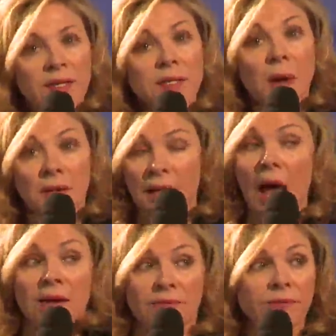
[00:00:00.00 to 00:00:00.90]
it's about
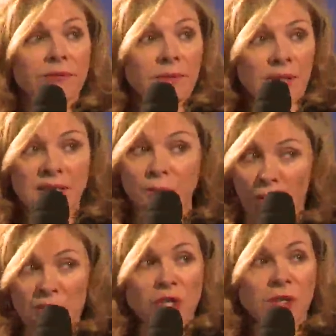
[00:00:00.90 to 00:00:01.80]
life and
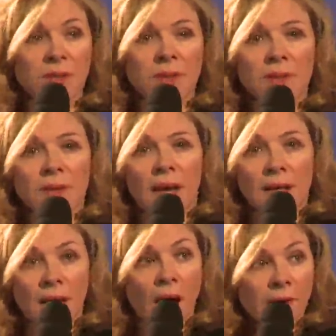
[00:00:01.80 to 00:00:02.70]
expression
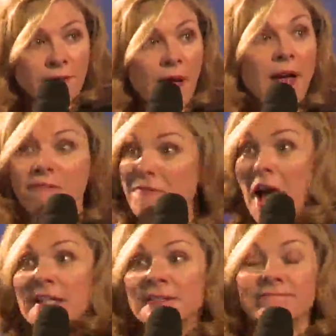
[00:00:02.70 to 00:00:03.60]
and, and love and
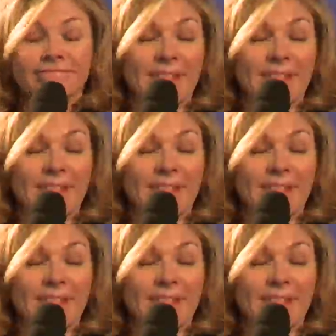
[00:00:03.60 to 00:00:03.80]
fun.